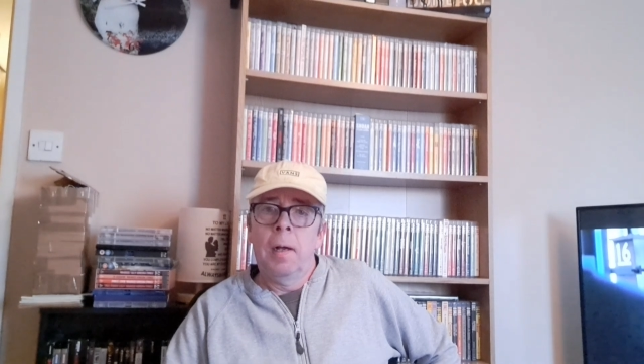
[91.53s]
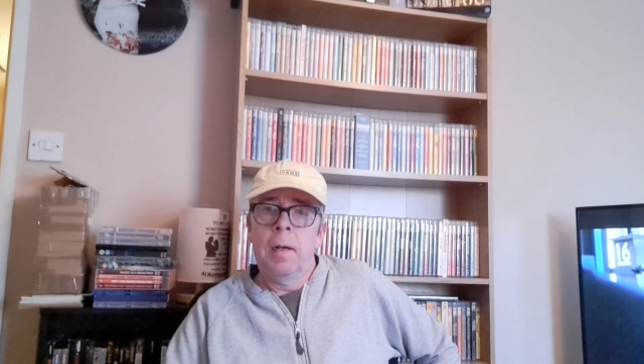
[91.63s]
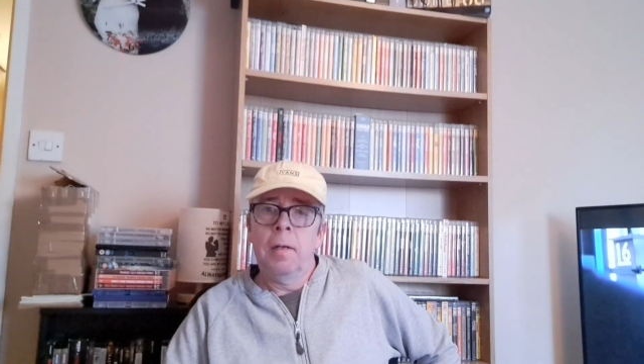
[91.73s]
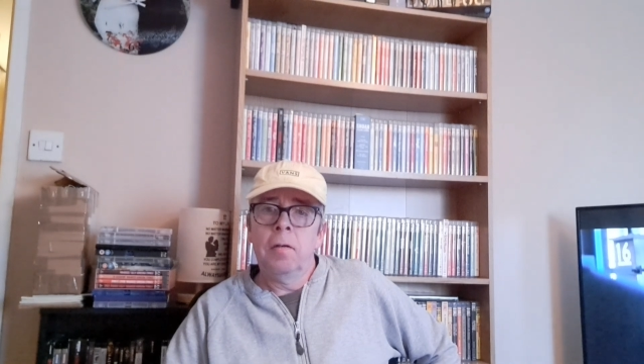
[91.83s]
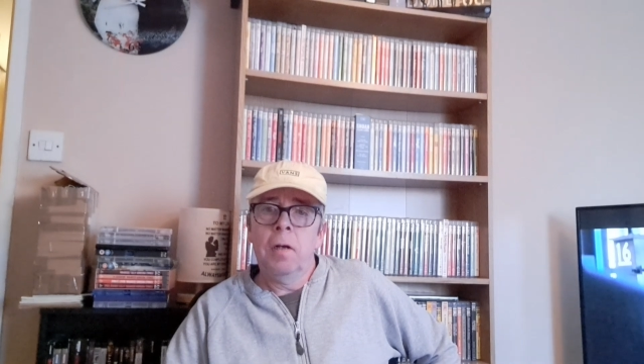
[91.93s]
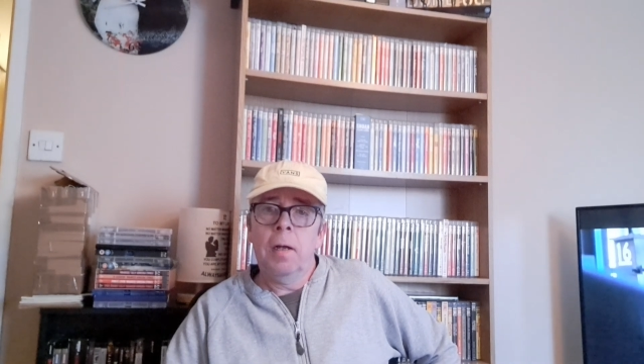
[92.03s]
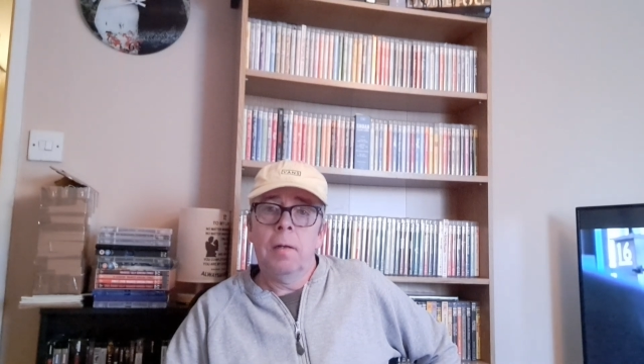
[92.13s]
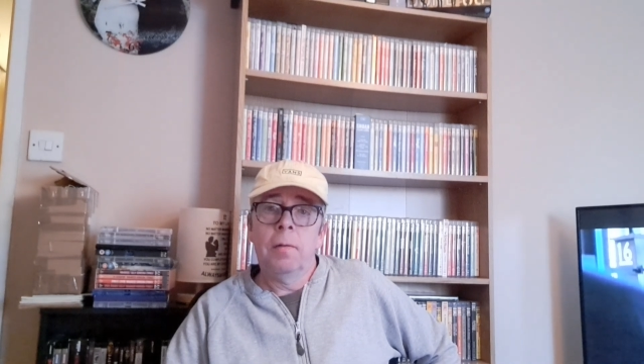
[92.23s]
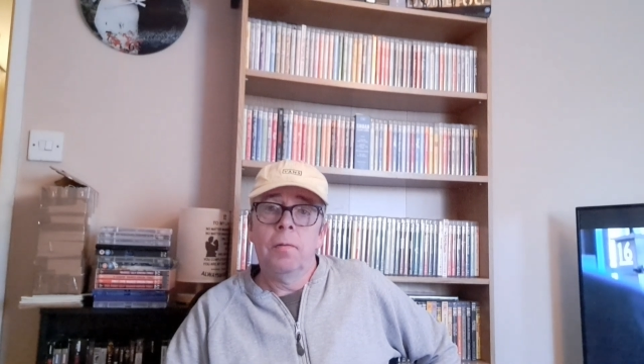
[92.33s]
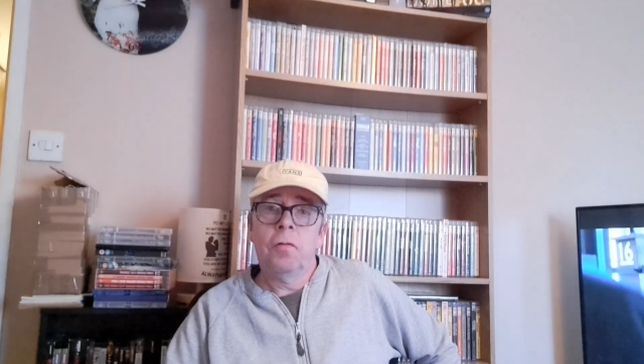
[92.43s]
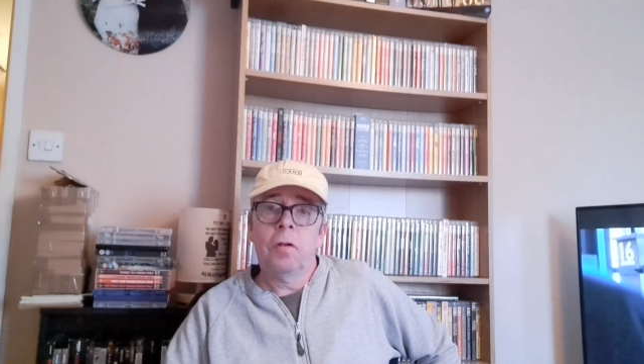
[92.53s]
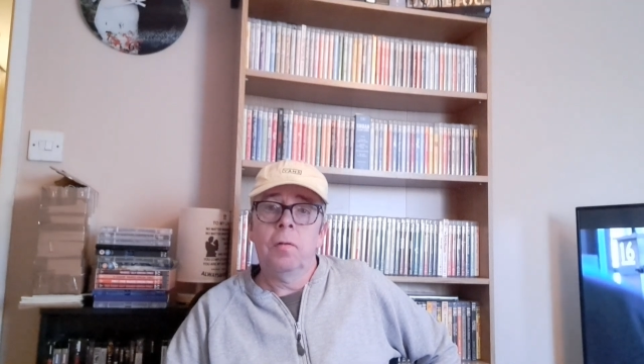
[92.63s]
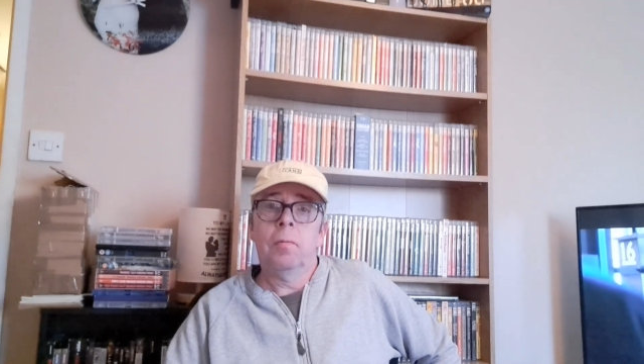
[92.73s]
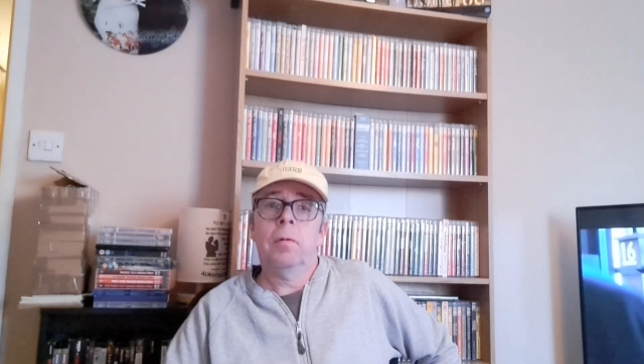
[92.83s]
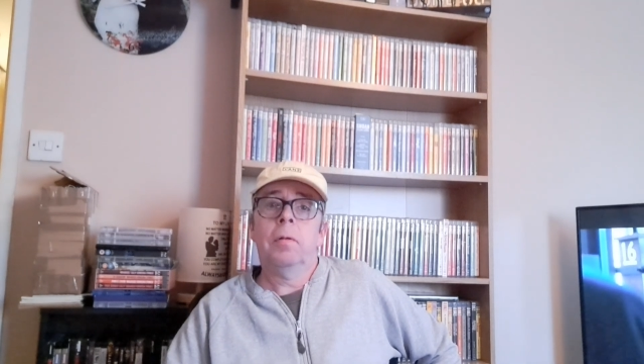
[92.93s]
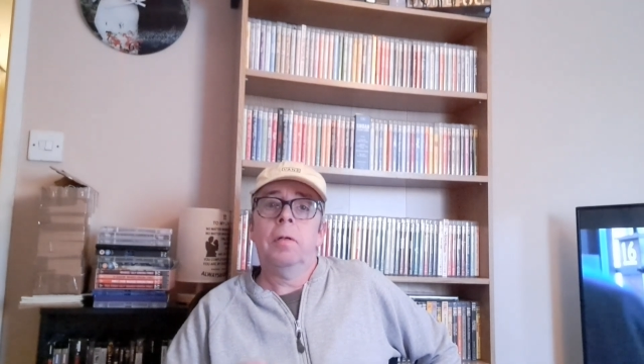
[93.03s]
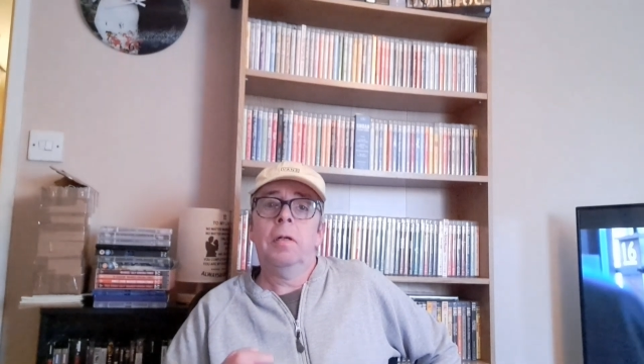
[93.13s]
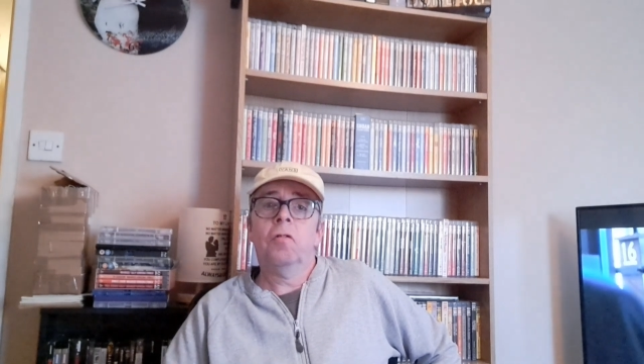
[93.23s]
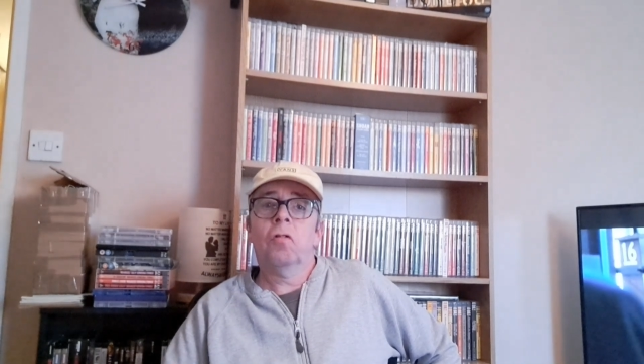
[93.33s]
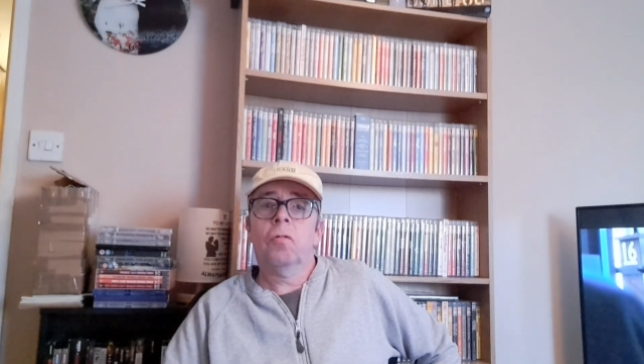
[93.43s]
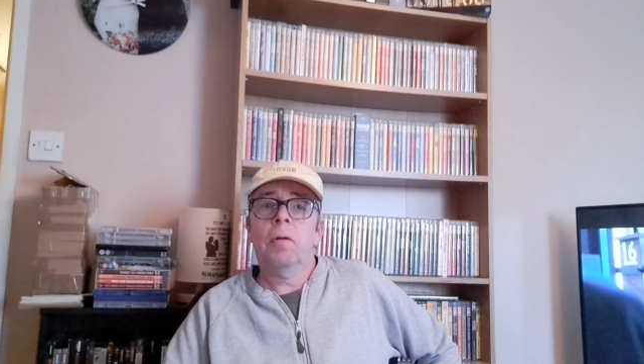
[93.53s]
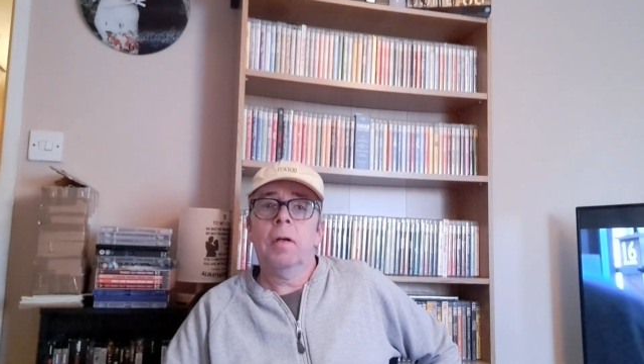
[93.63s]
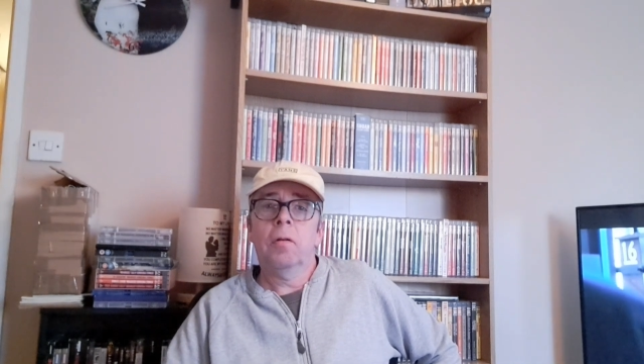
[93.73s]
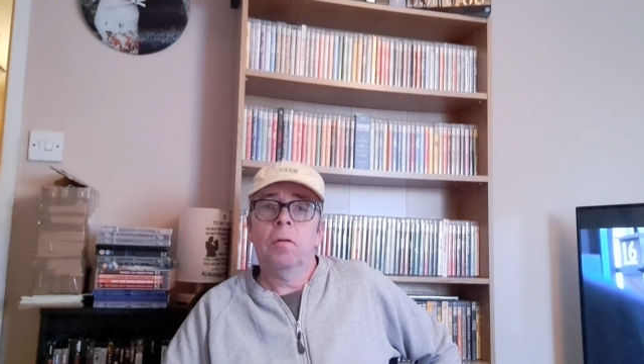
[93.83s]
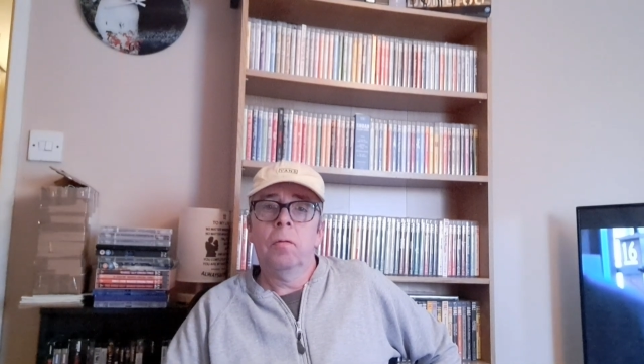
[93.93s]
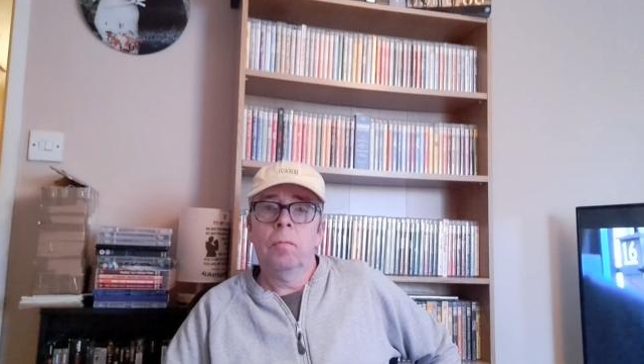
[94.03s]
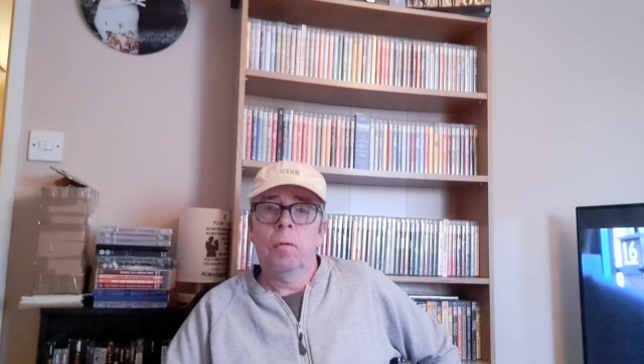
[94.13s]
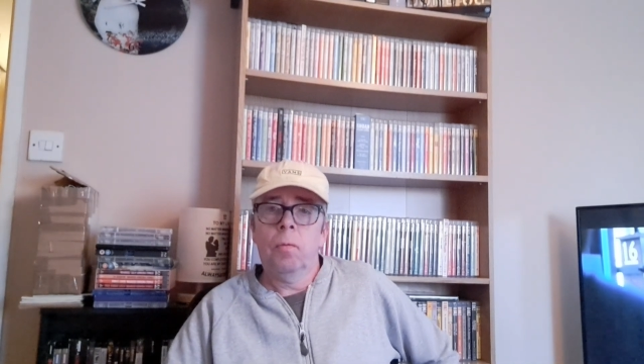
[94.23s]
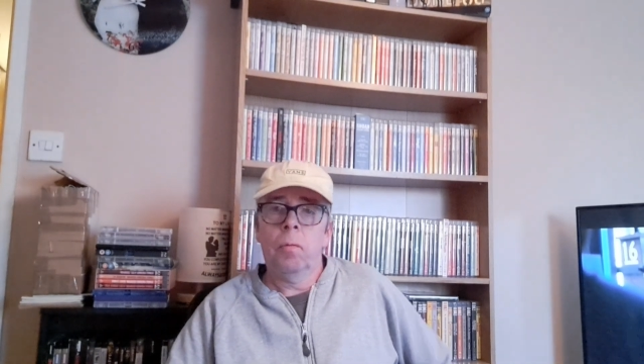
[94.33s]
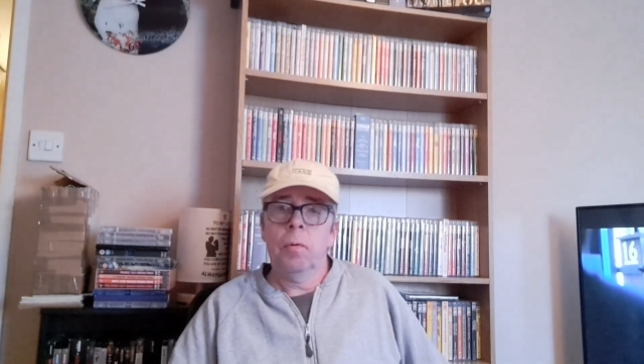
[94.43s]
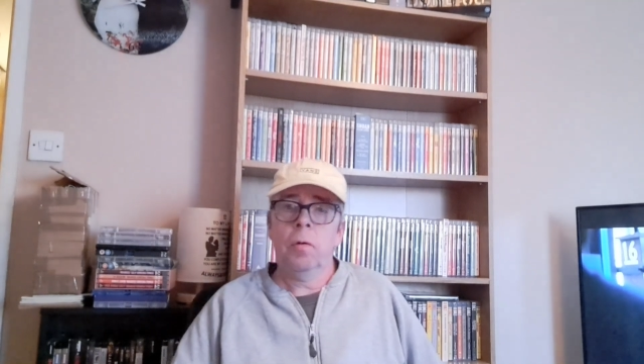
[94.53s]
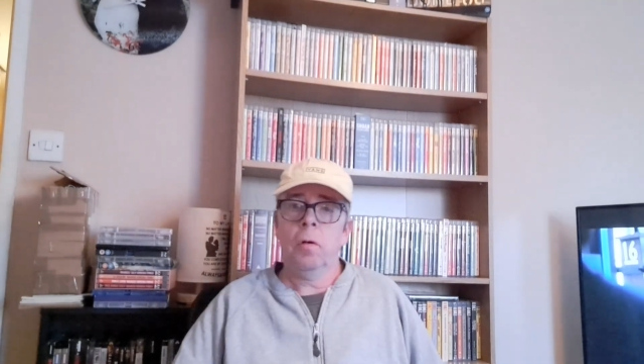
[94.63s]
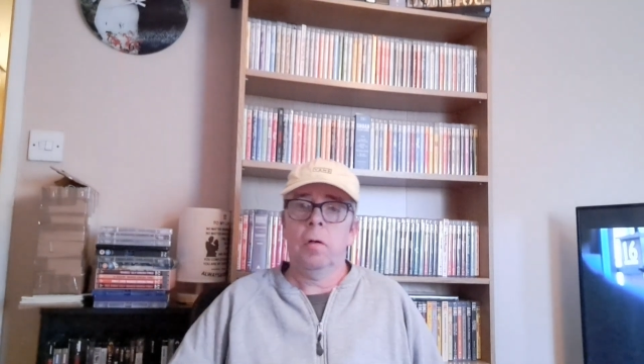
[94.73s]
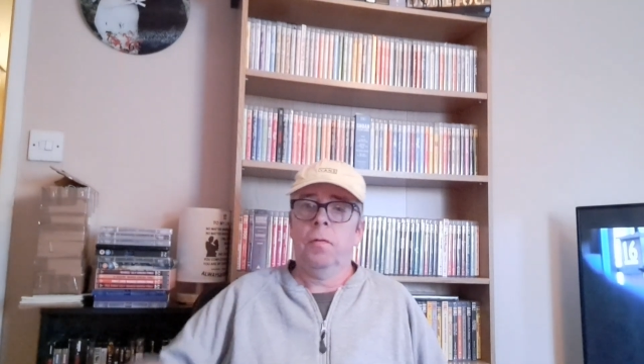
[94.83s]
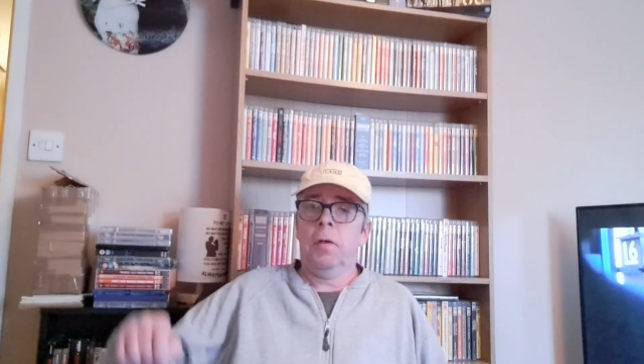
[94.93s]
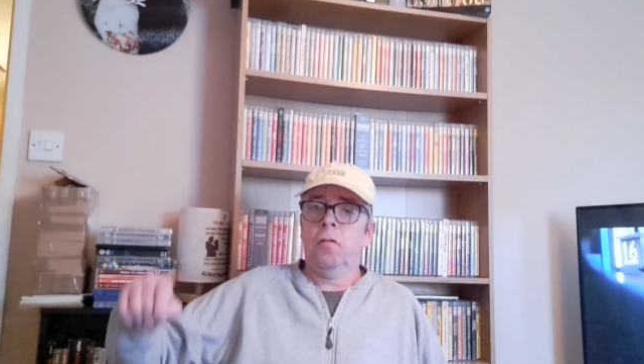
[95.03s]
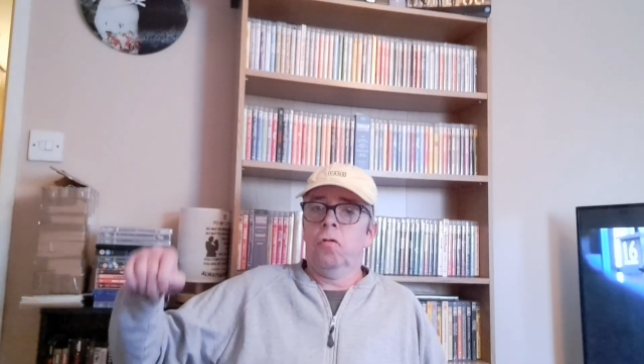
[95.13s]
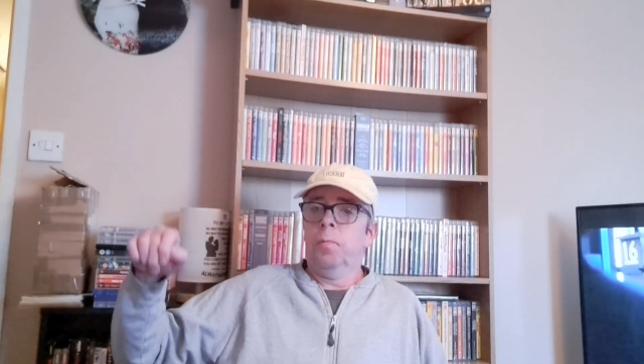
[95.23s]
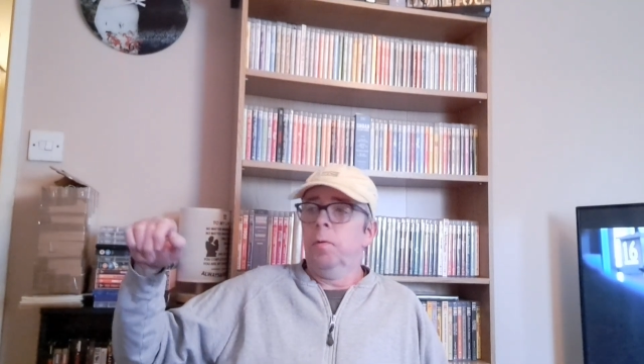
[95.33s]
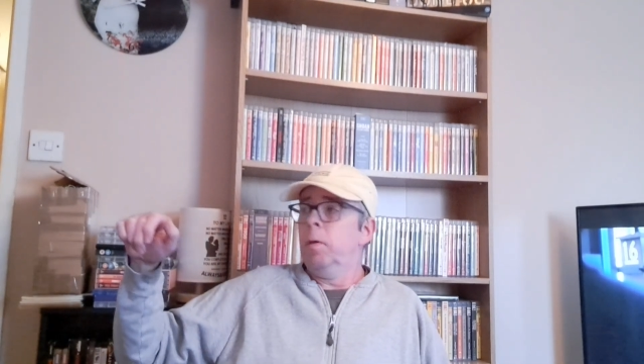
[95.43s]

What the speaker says: And yeah, so let's crack on with what we've got over the last couple of